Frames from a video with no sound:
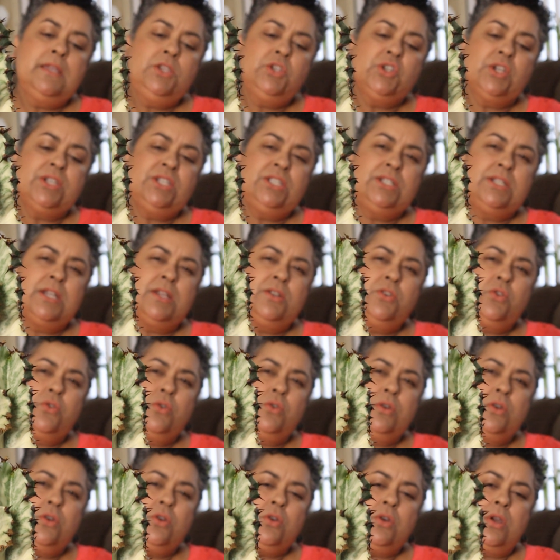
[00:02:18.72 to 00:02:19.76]
just
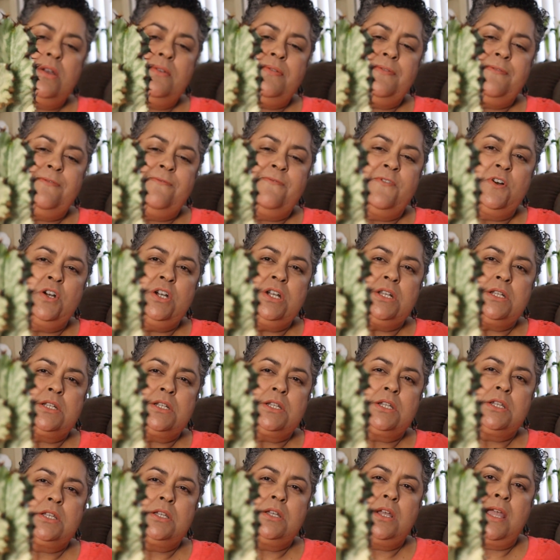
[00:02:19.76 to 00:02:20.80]
under a
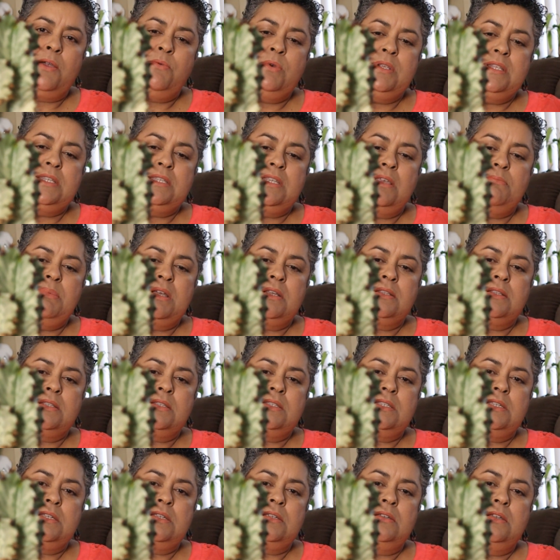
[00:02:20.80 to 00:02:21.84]
foot, I would say
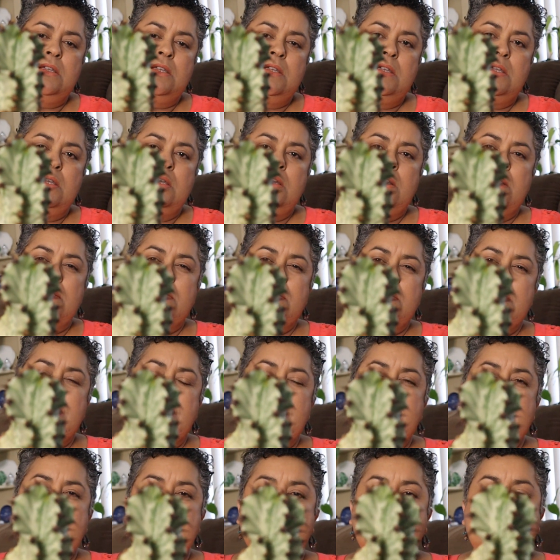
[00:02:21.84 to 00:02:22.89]
about
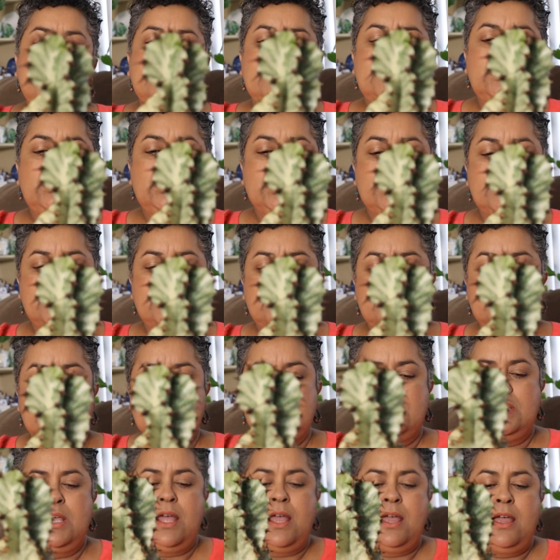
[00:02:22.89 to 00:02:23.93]
10, 11
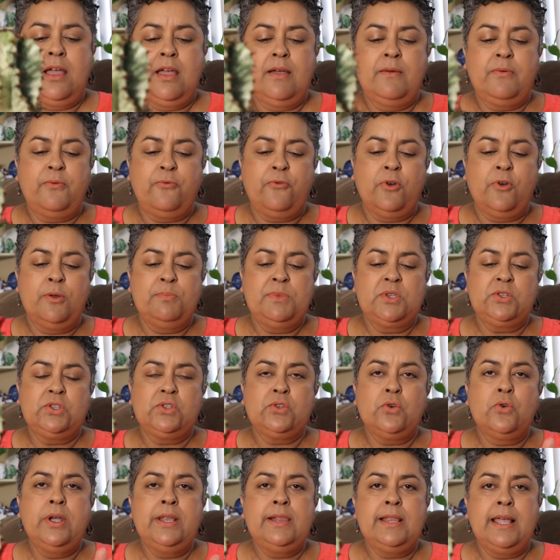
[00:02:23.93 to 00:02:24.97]
inches uh, from the
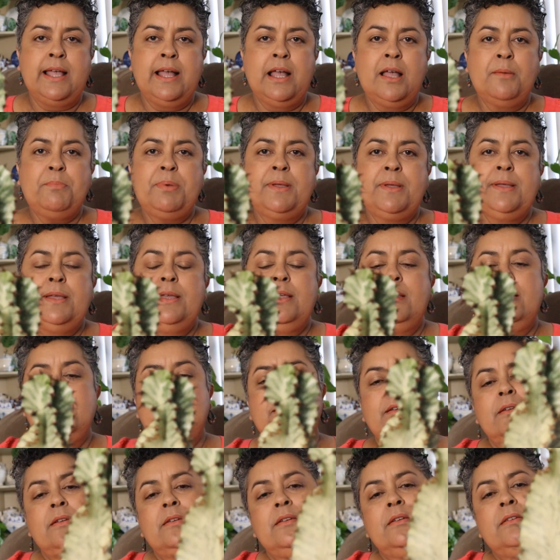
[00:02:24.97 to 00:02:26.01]
soil up.
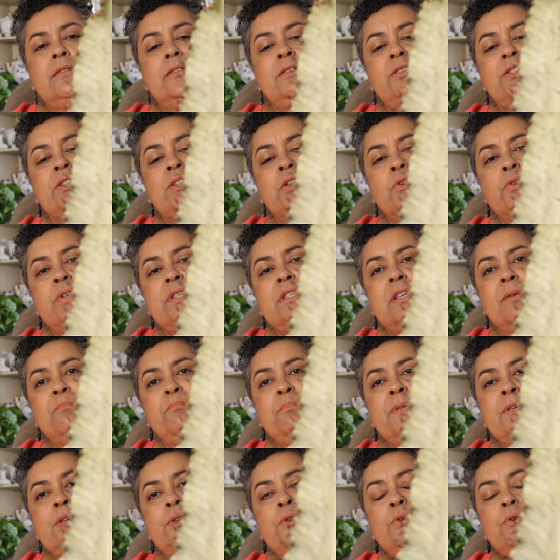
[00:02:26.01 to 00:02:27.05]
So it's a
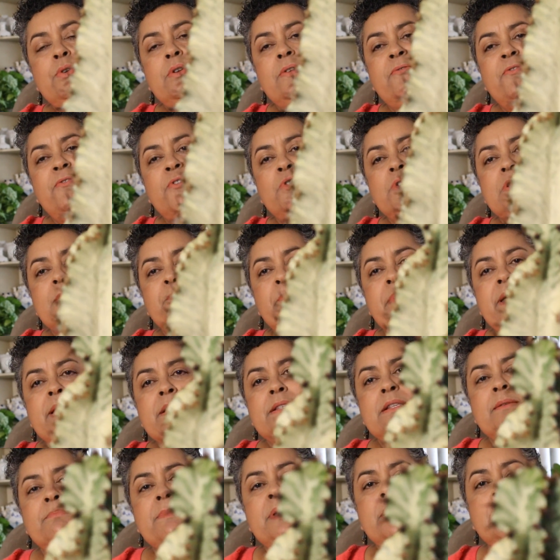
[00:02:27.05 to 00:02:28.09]
beautiful
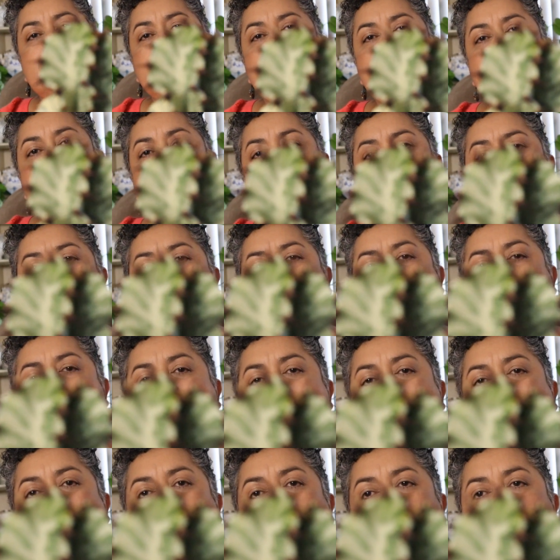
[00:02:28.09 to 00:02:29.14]
specimen,
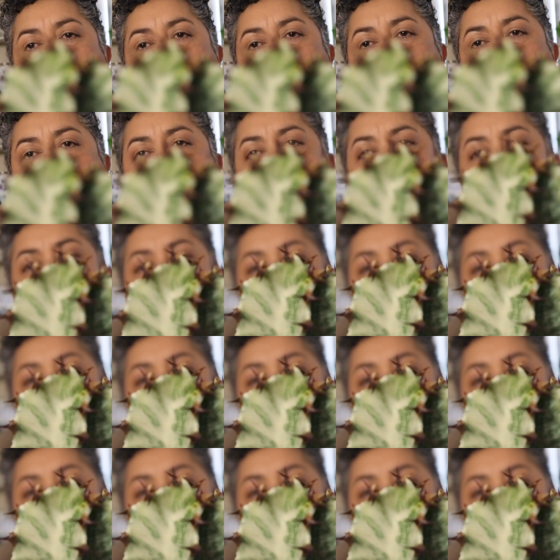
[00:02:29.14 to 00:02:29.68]
lots of growth on